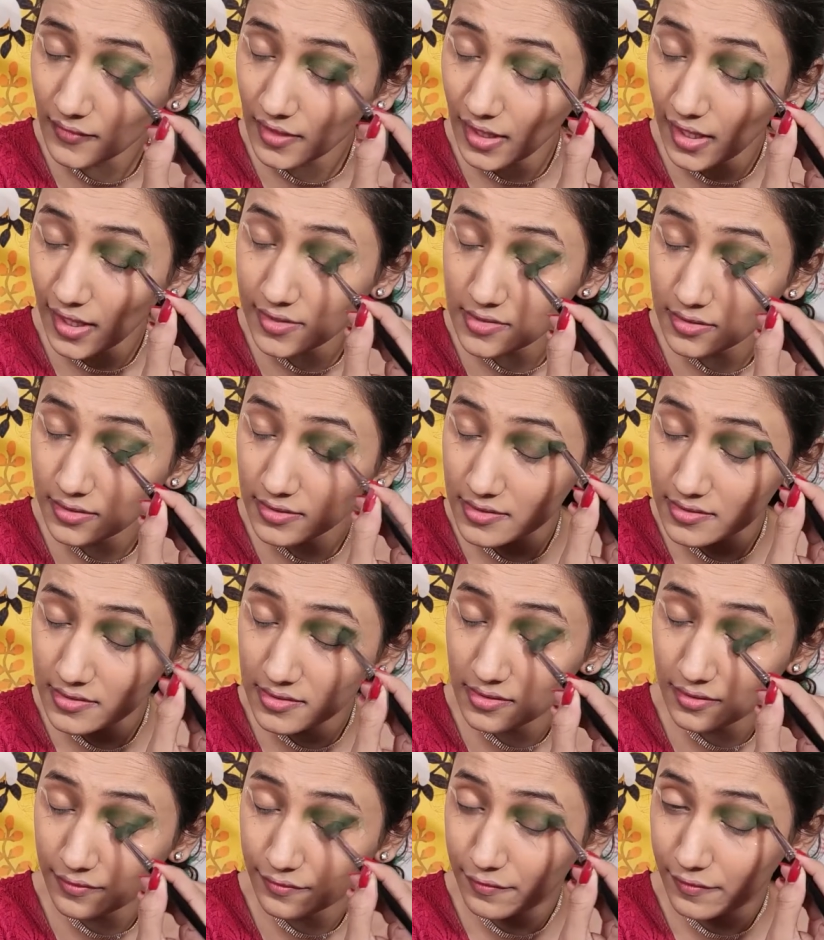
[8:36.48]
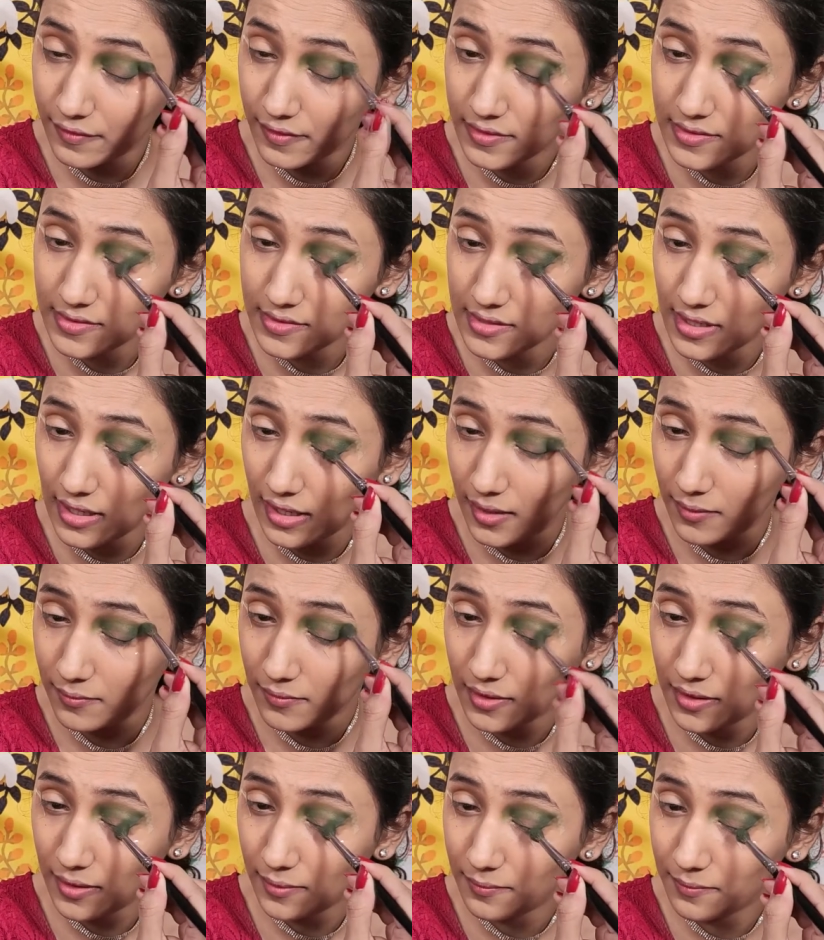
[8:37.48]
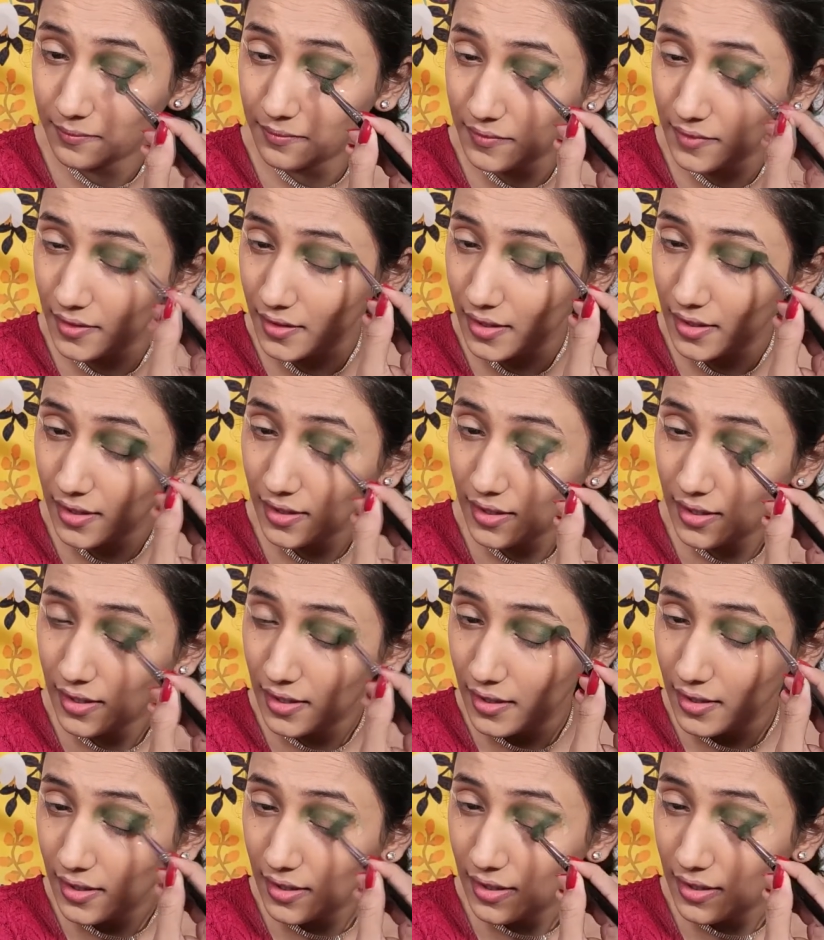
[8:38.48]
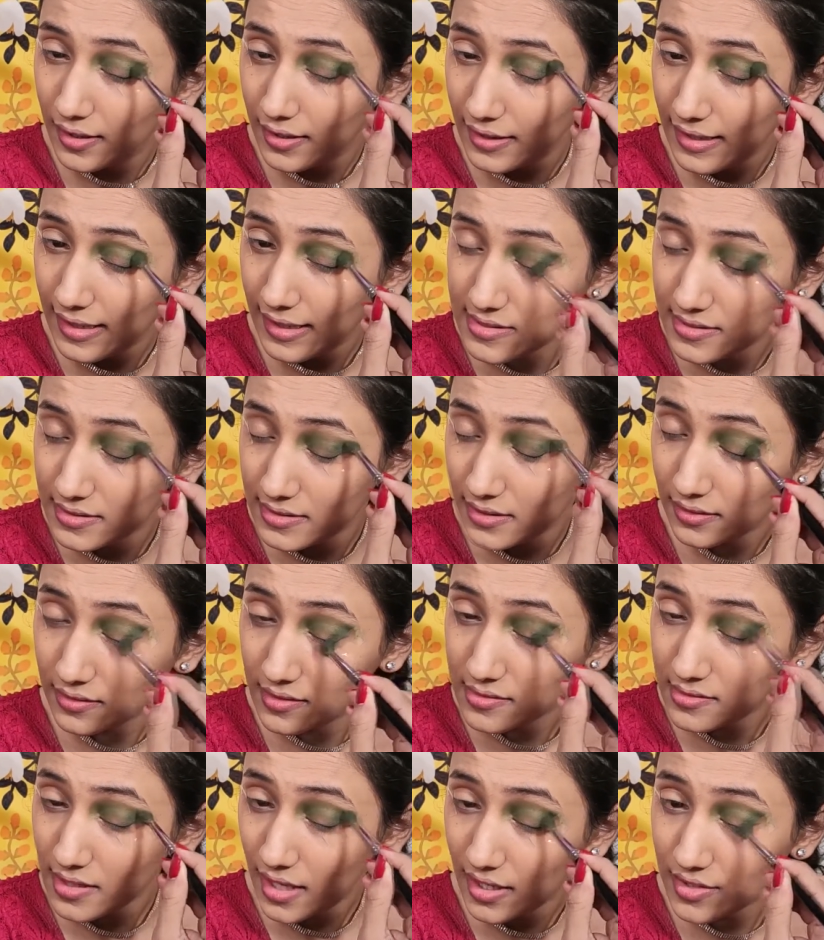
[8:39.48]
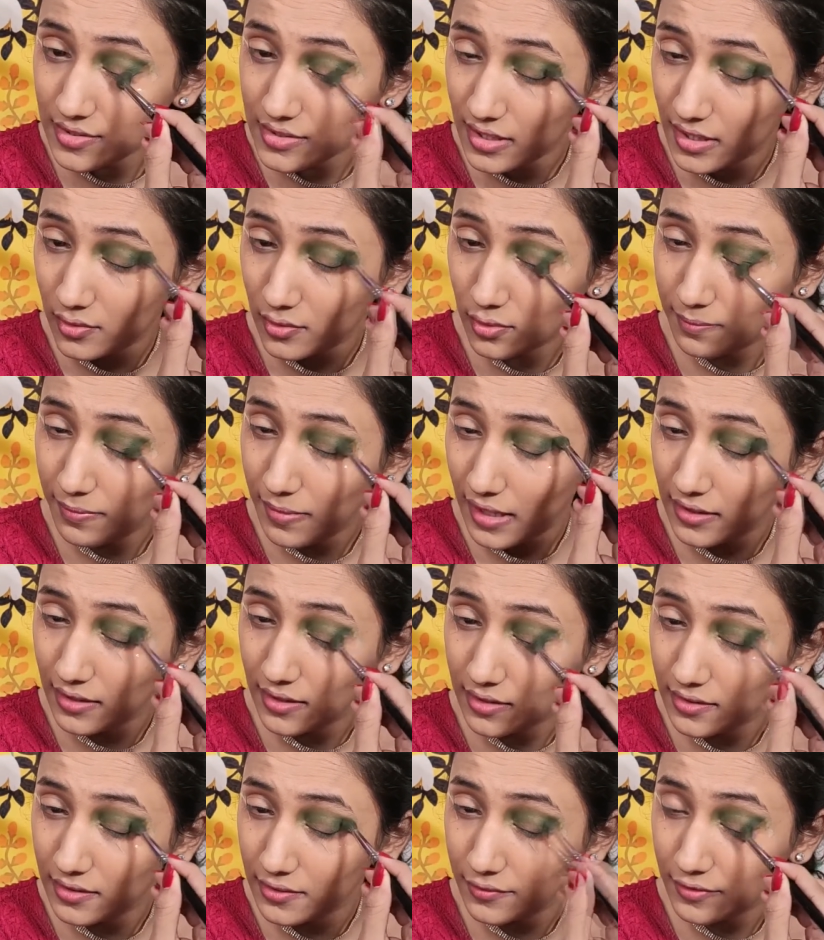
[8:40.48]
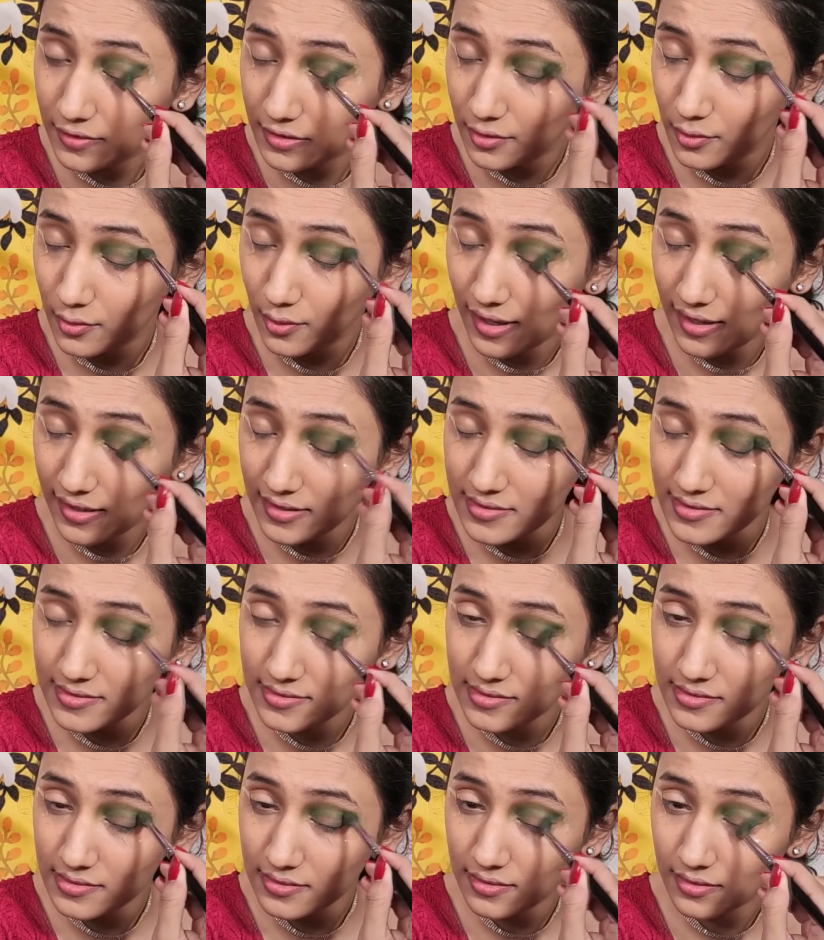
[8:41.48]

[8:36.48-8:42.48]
Actually, this is the first time I am testing this eyeshadow palette with you guys.